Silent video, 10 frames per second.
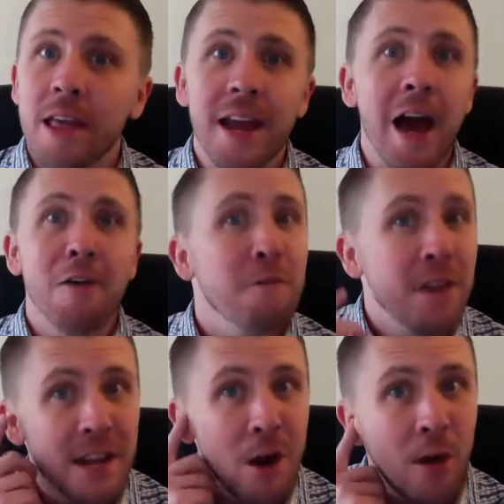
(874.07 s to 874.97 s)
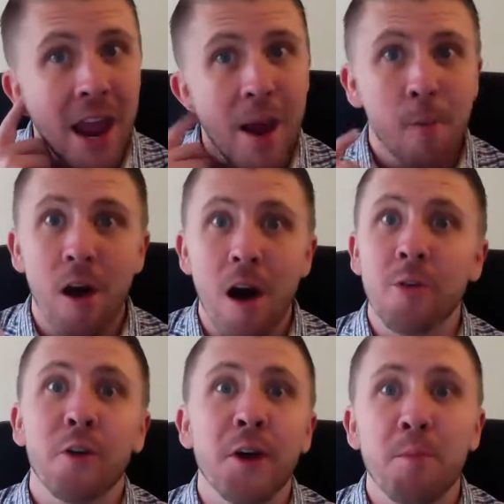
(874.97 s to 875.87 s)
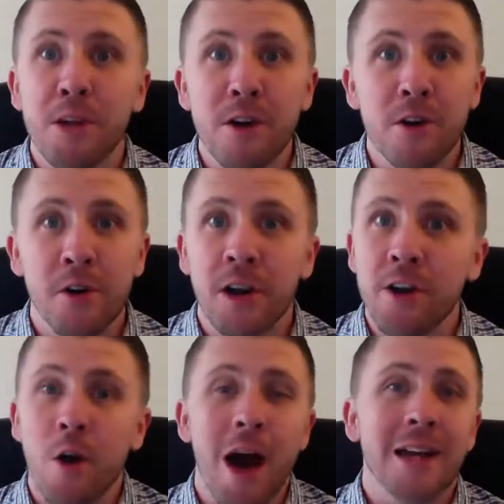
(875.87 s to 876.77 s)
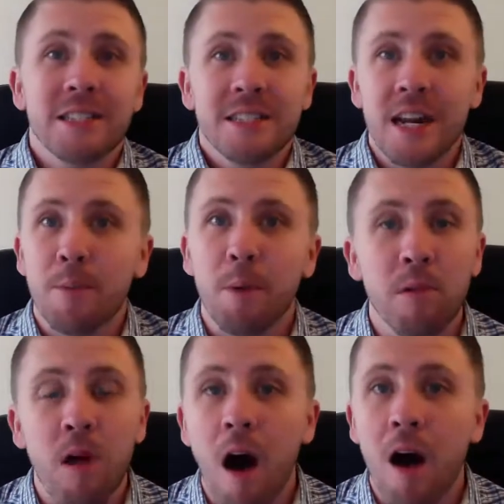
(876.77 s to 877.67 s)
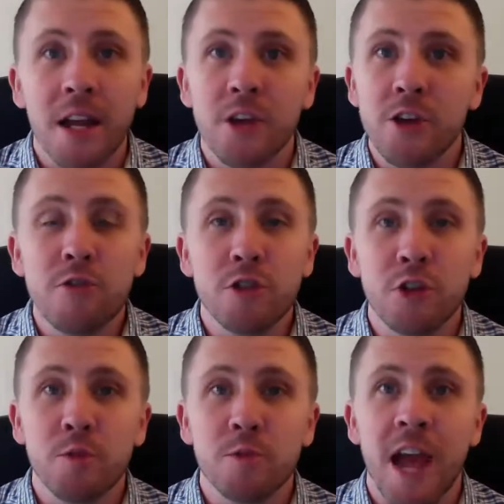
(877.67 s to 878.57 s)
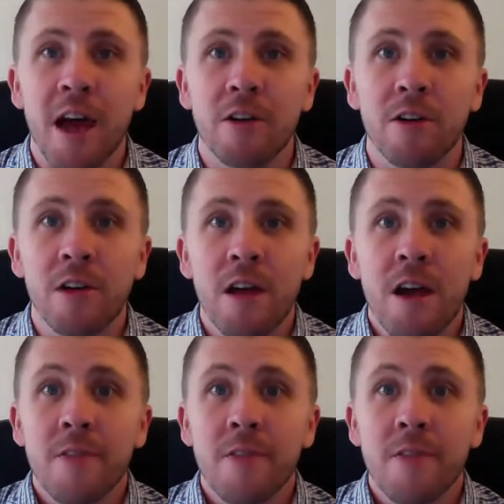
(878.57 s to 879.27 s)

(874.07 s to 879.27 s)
they got a video camera on their computer and know how to set up a blog and a YouTube channel,